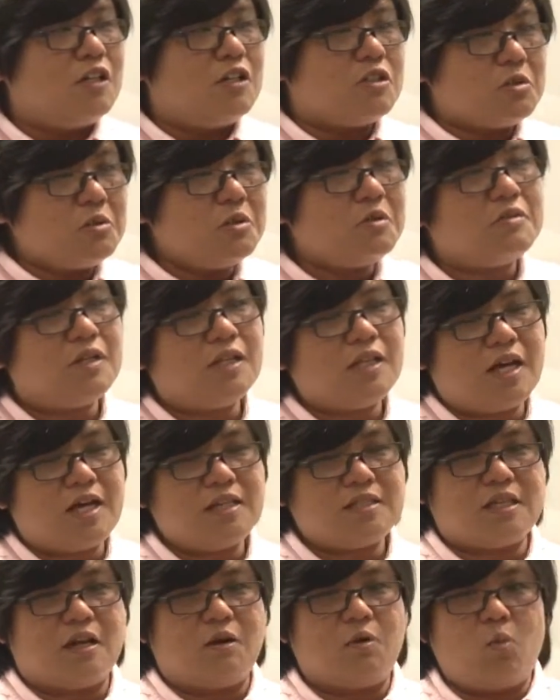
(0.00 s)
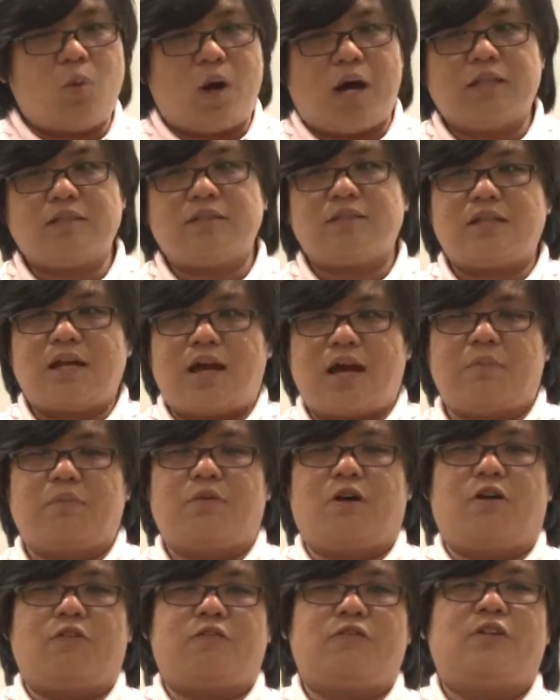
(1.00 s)
So we realize that one type
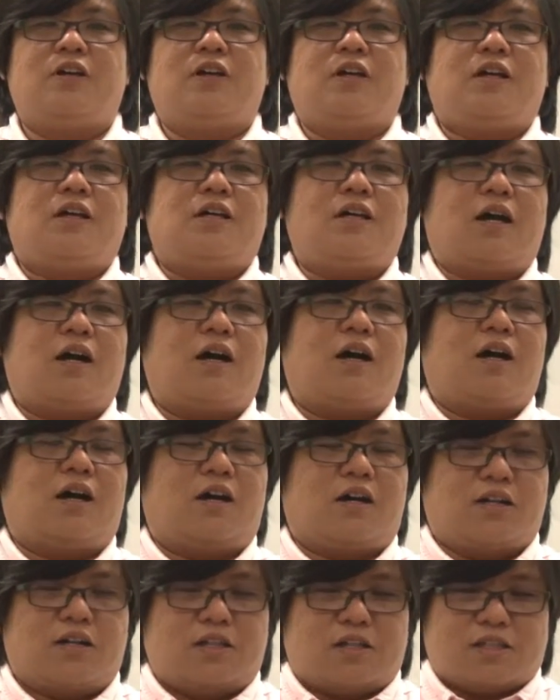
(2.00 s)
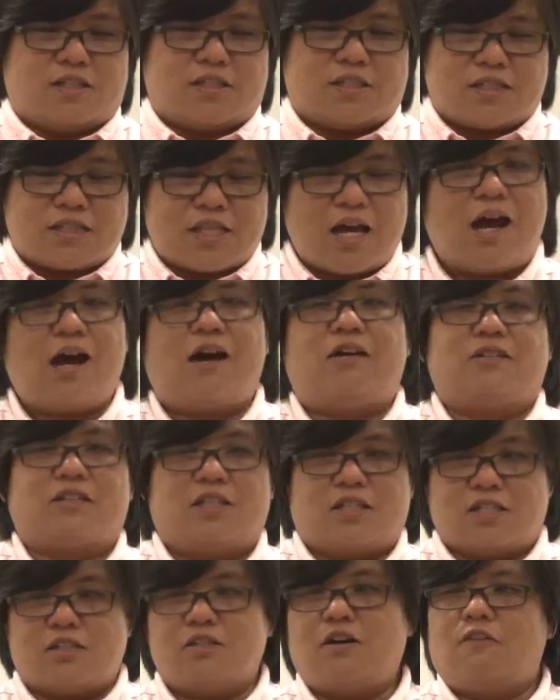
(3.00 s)
of uh, style
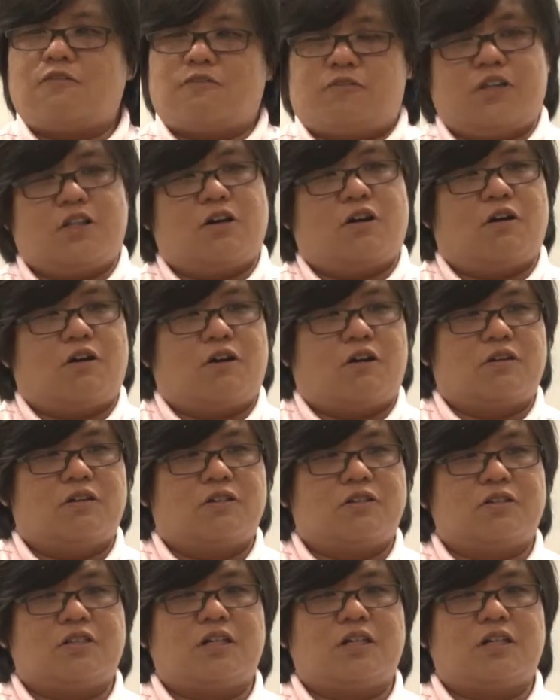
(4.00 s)
does not fit all.